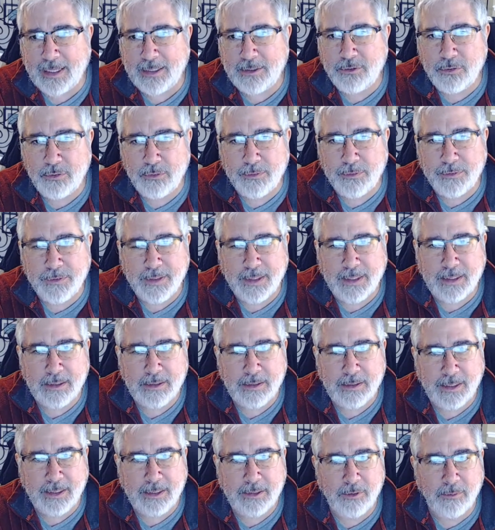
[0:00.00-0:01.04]
do think
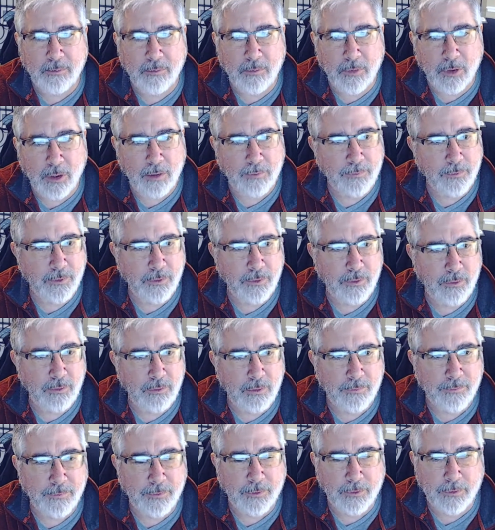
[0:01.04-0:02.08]
like the Marvel
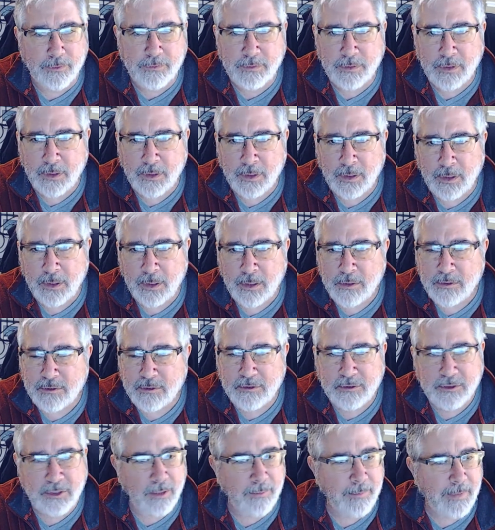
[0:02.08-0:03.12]
universe
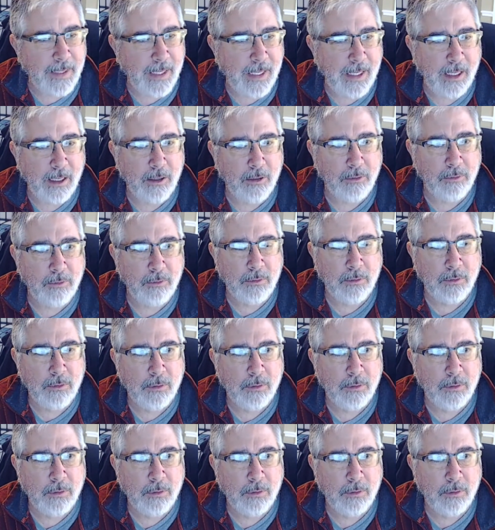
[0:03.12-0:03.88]
somehow